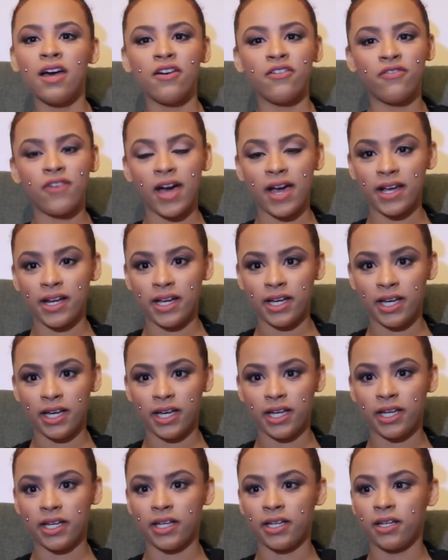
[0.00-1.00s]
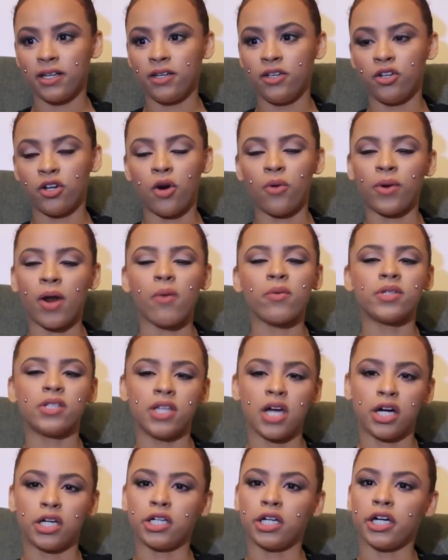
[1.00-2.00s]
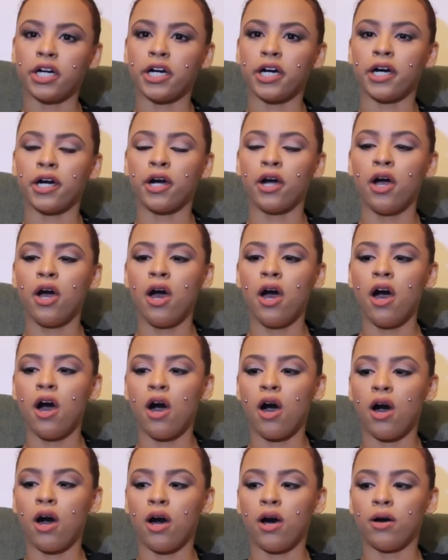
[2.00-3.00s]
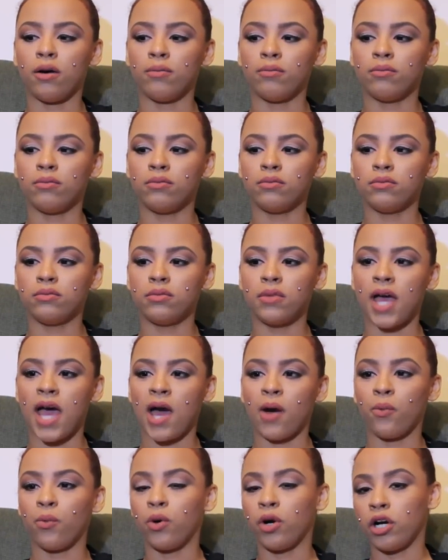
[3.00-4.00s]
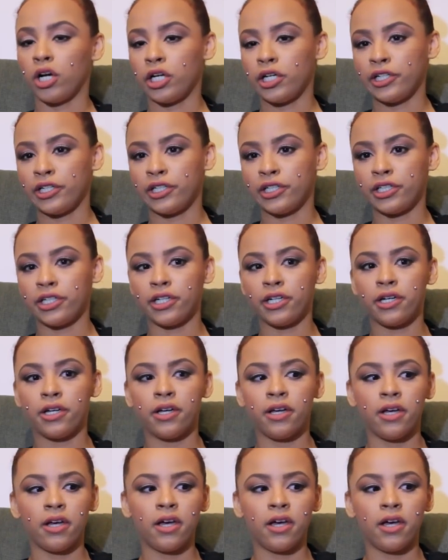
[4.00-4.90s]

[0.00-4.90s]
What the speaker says: fighting, when I was younger, at work,